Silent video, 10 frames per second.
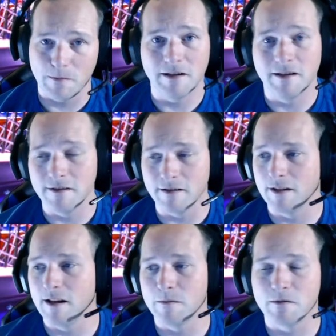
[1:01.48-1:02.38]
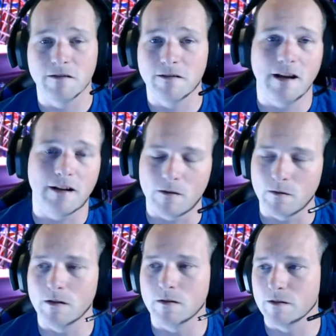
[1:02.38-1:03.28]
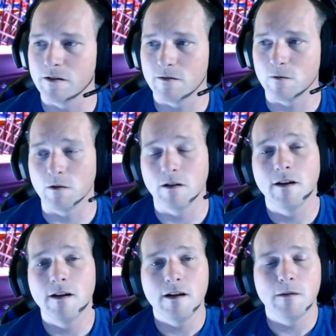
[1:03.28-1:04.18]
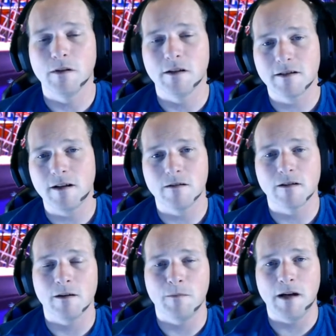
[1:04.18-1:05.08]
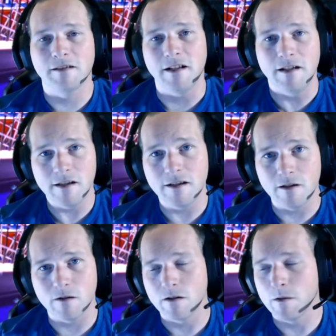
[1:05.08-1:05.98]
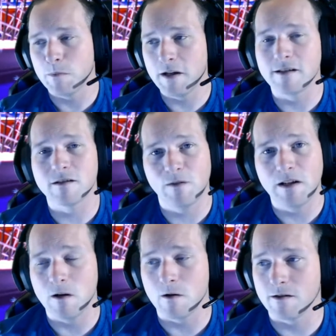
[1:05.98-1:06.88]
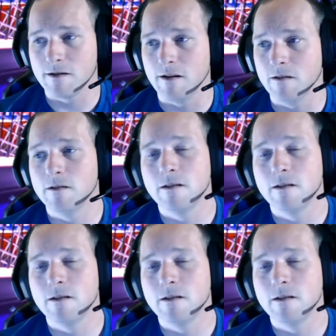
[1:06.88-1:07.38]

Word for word: a decent game, so you can't go wrong on their store. But let's talk about the end of the year PSVR sale.